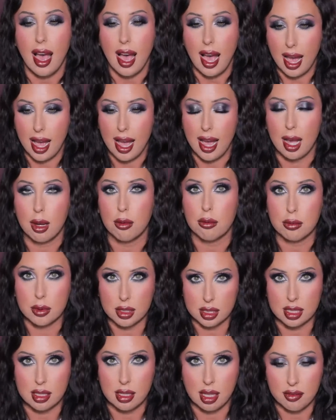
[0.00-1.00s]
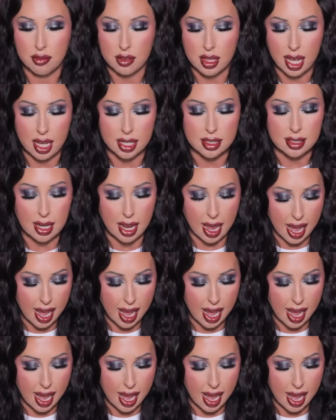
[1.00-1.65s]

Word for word: I really love that.